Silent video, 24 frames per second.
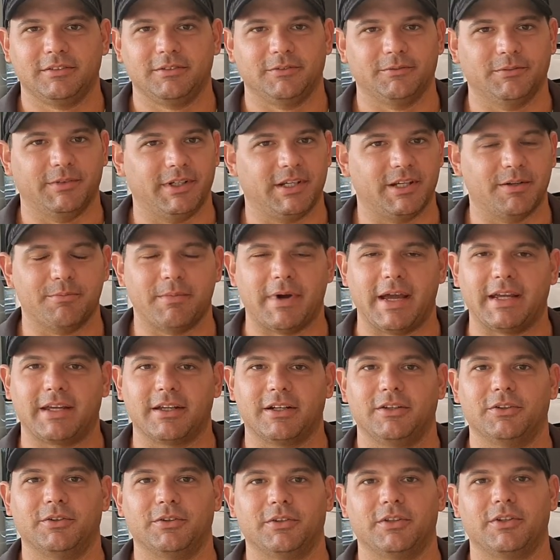we can make
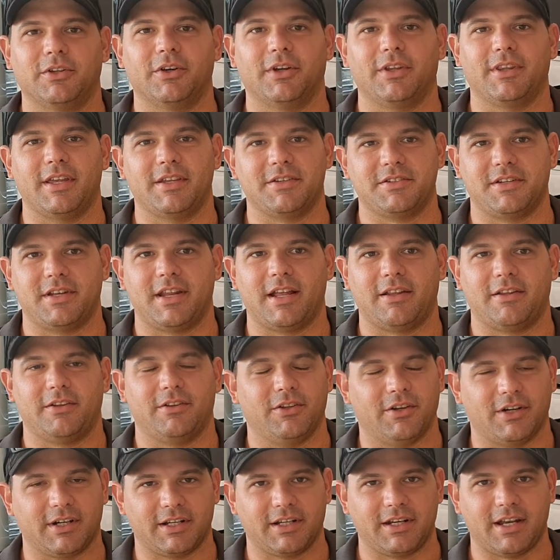it look like there's
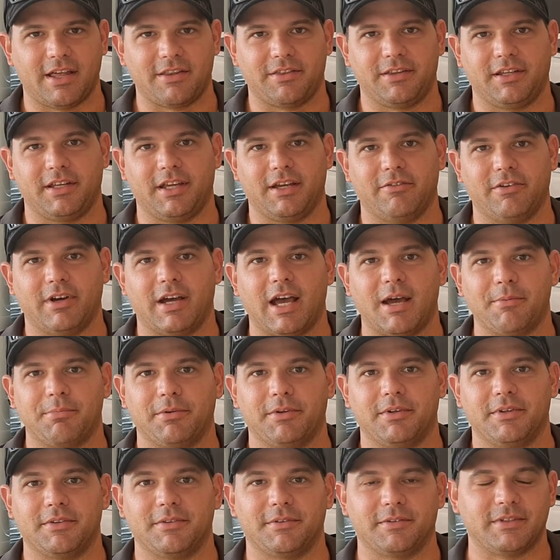like nothing ever
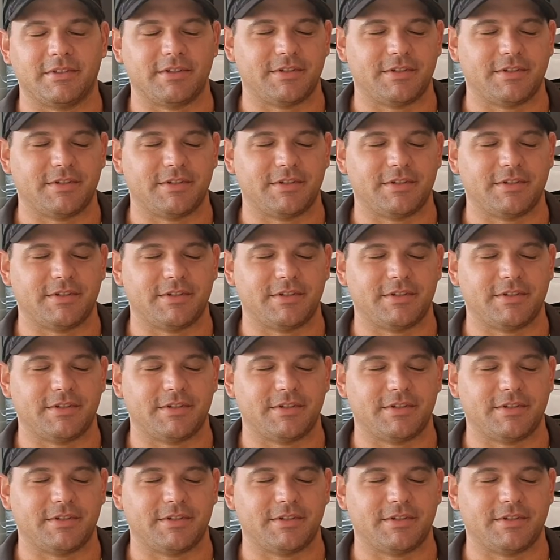happened.